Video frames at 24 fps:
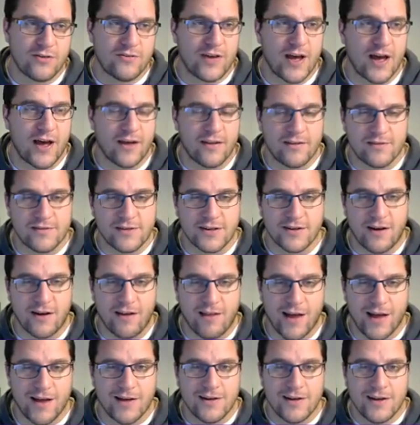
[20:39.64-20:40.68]
yeah, something
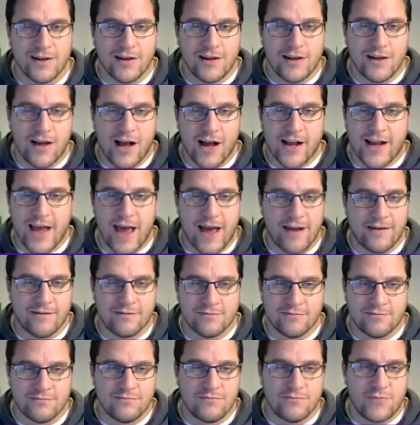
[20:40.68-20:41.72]
like that. Again,
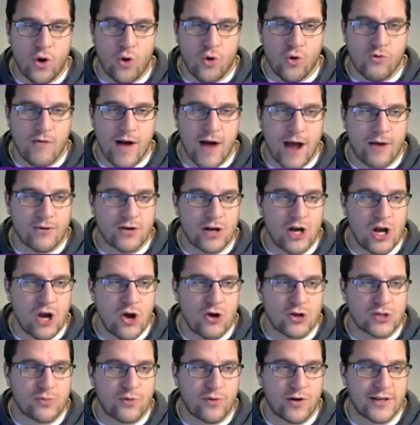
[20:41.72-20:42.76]
all round
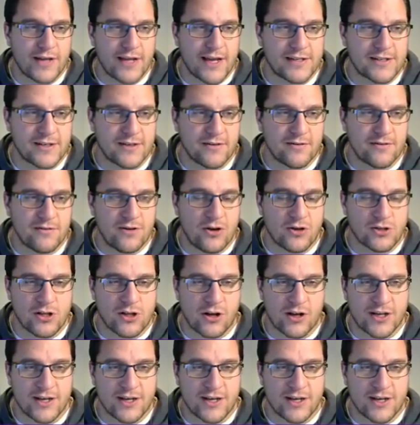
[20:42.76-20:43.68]
looks pretty decent. Looks like a